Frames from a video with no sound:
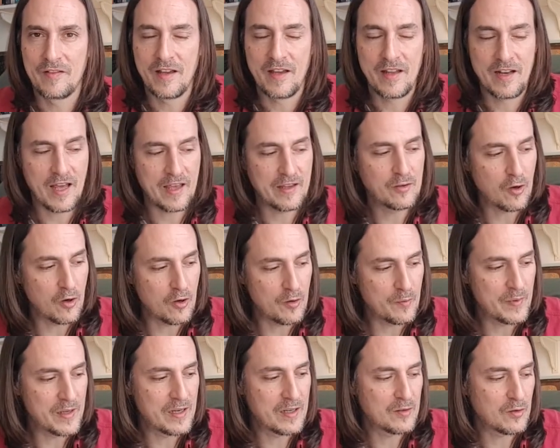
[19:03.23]
And I
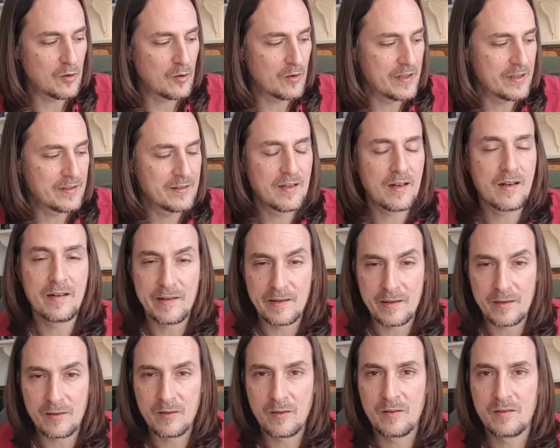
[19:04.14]
don't mean it only in the
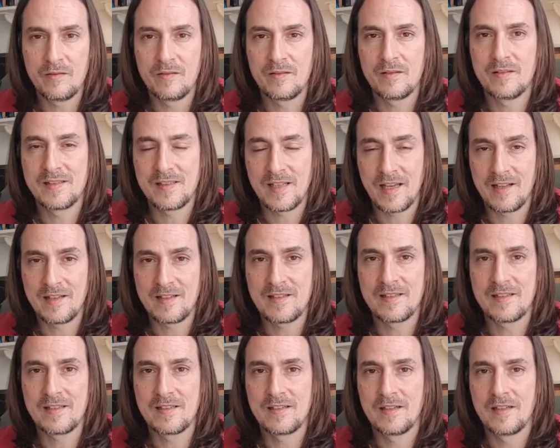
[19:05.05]
literal
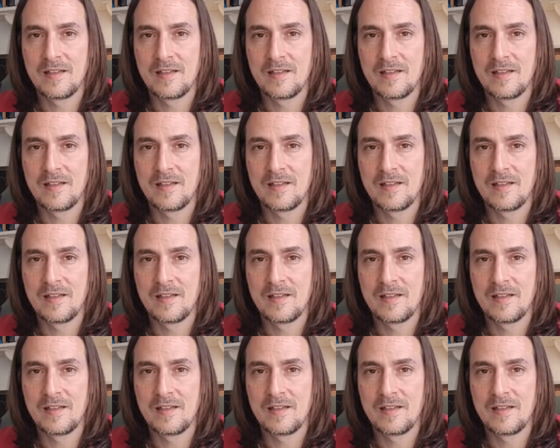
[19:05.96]
sense.